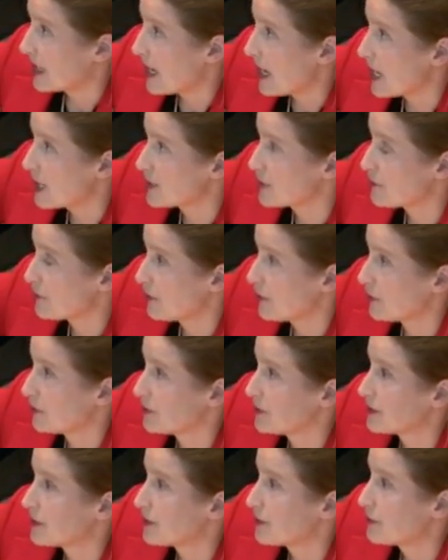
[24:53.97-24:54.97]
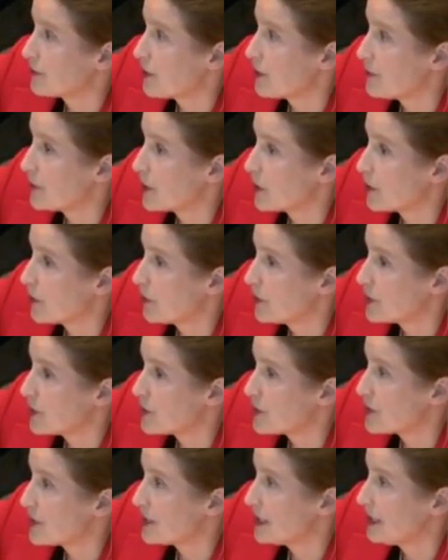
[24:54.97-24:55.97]
the cash flows from the
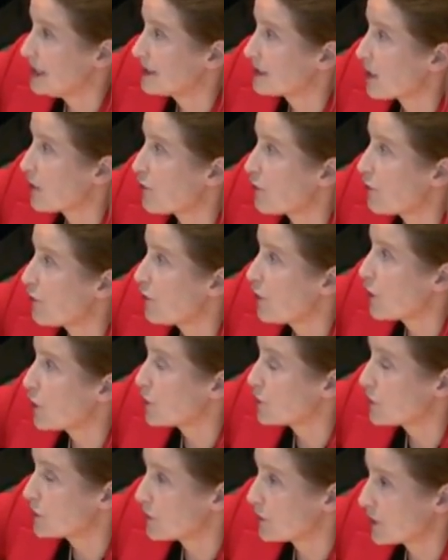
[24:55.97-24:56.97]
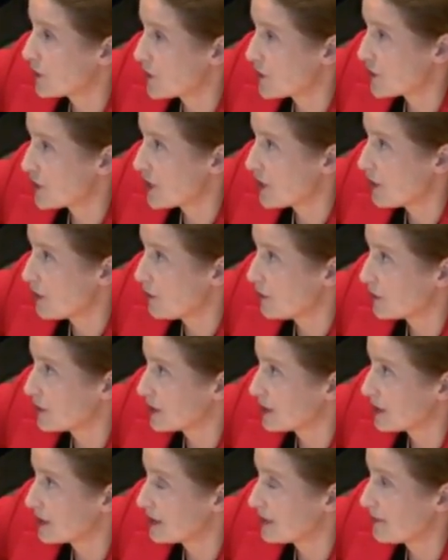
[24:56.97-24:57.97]
OHGs flow to its
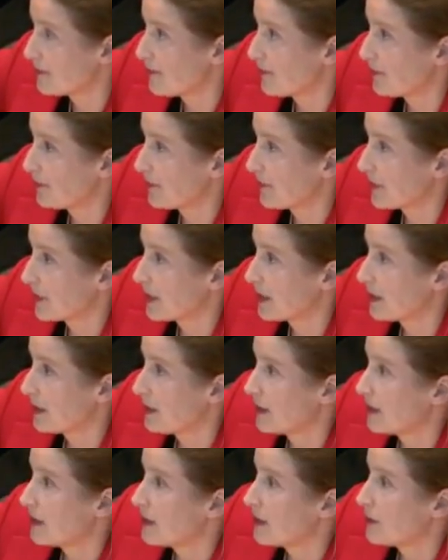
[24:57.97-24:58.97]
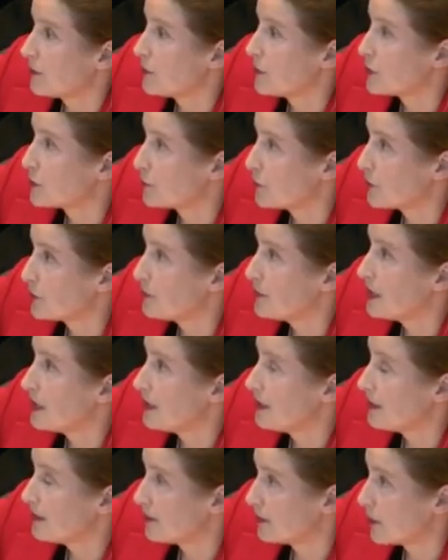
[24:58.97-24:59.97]
shareholders, which would
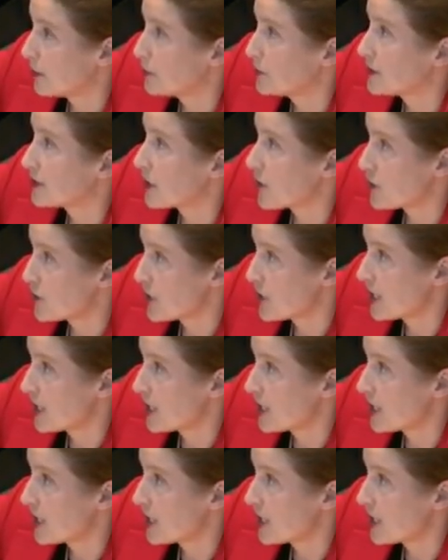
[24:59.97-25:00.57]
be those